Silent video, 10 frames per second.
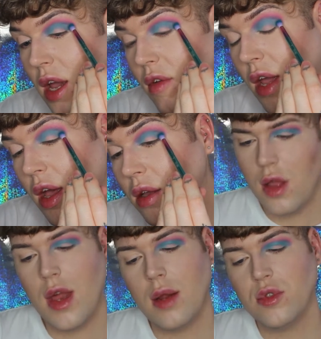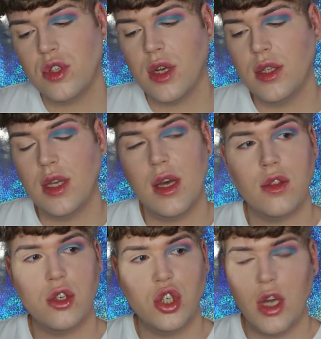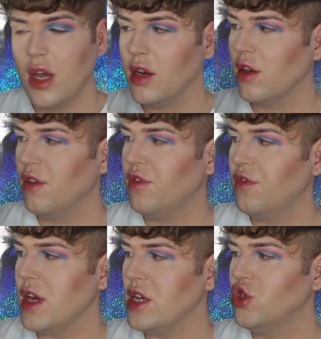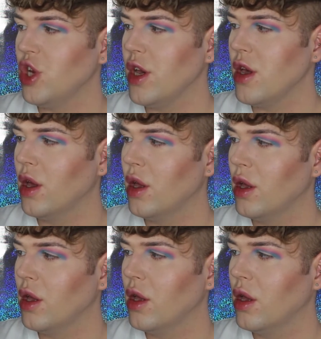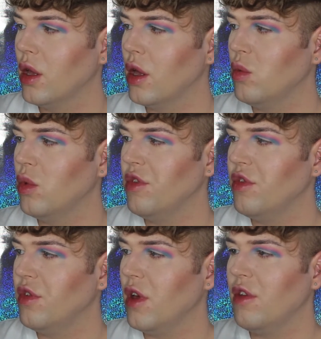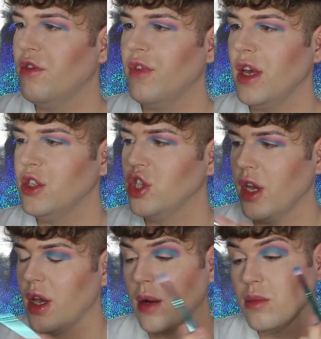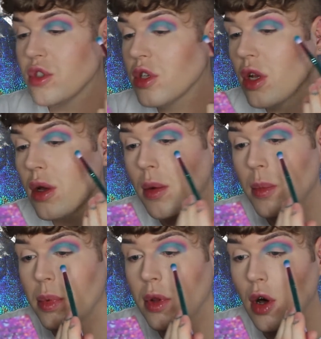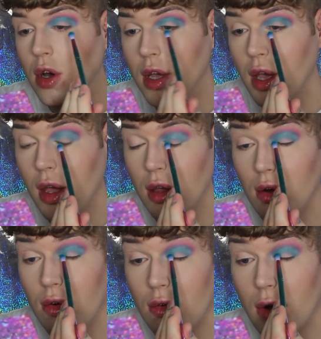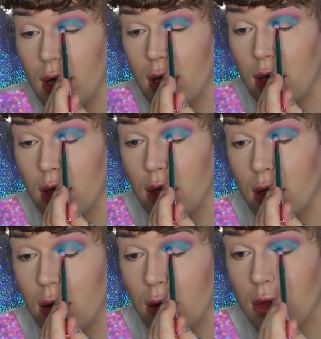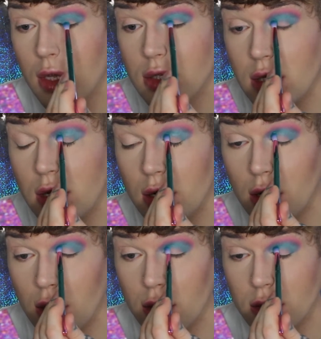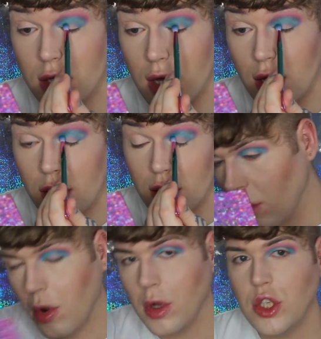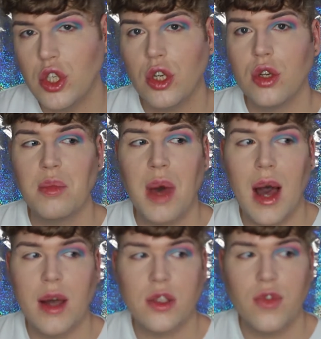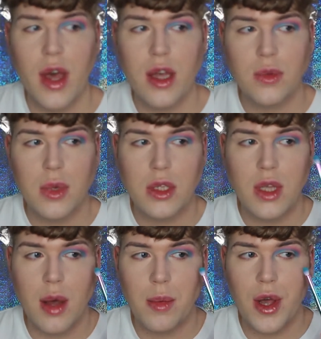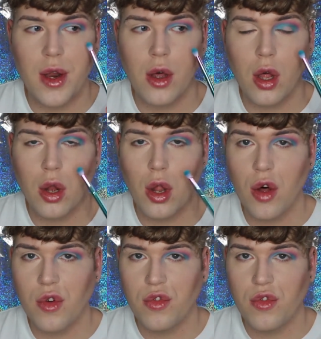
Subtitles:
area. Then I'm just going to take the shade Fiji, and with Fiji I'm just going to plonk it right on these inner corners here. I probably should have done my eyes first because I am getting a lot of